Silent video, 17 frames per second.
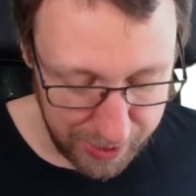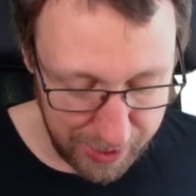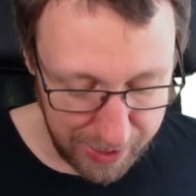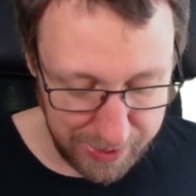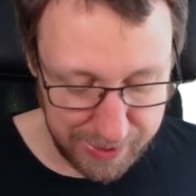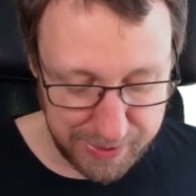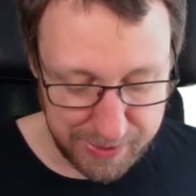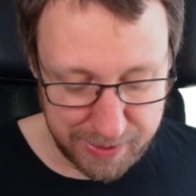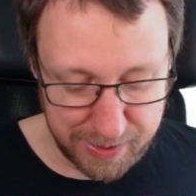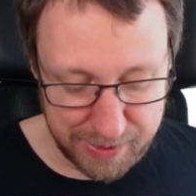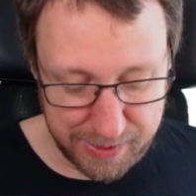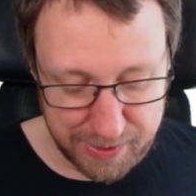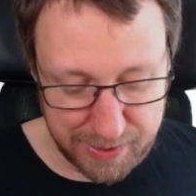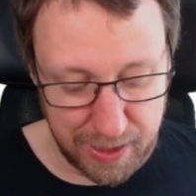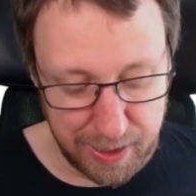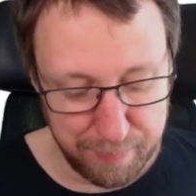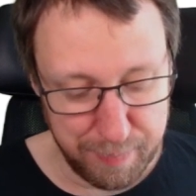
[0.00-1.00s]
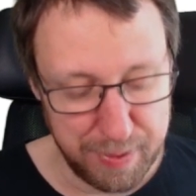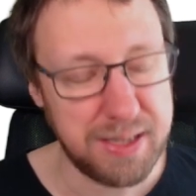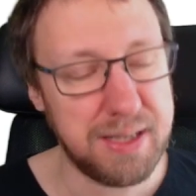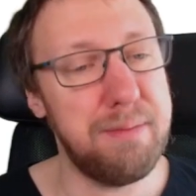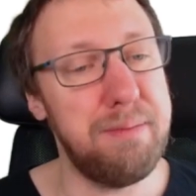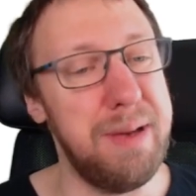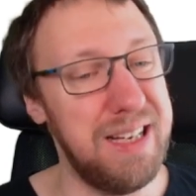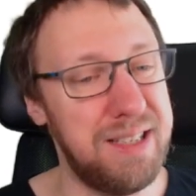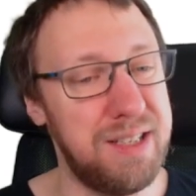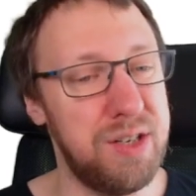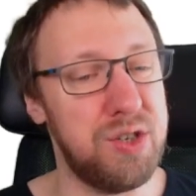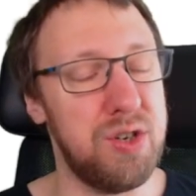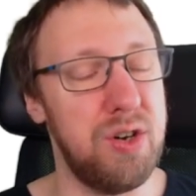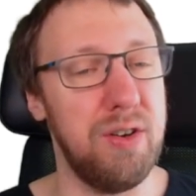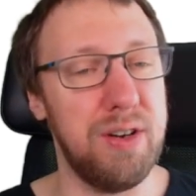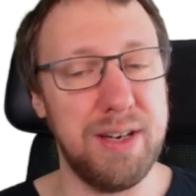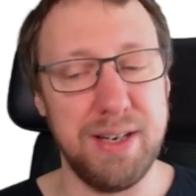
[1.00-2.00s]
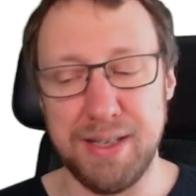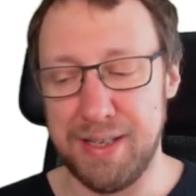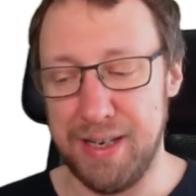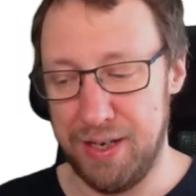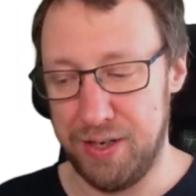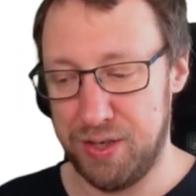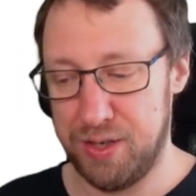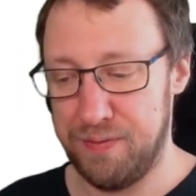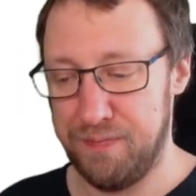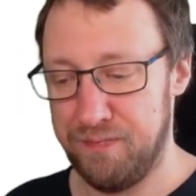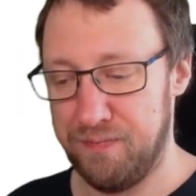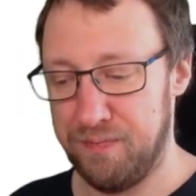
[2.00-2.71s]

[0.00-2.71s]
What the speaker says: and it's the same as the message along this edge.